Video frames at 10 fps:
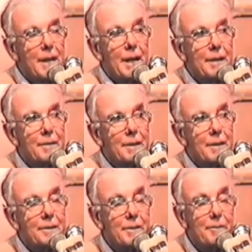And
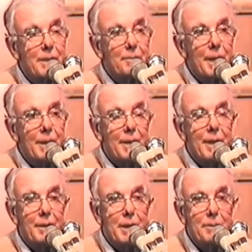somebody had the bright
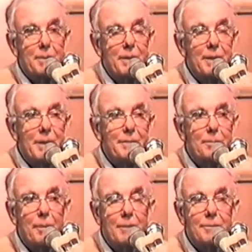idea we'd meet there for
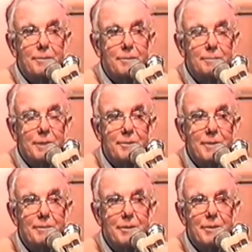breakfast at
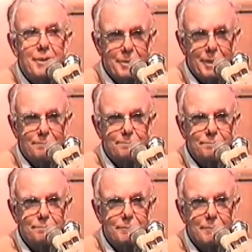7:30.
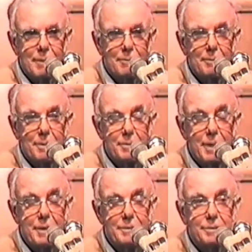Well, it's
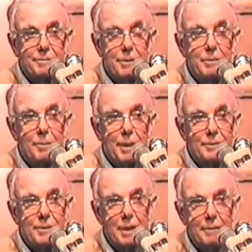a very good place
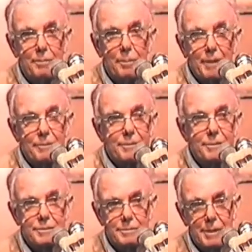to go for breakfast,
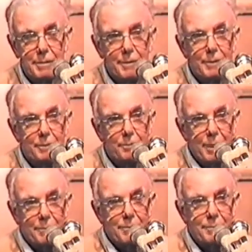because they make very good
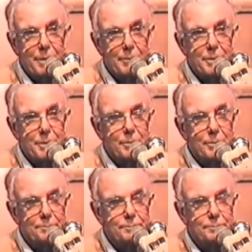breakfast, very reasonable.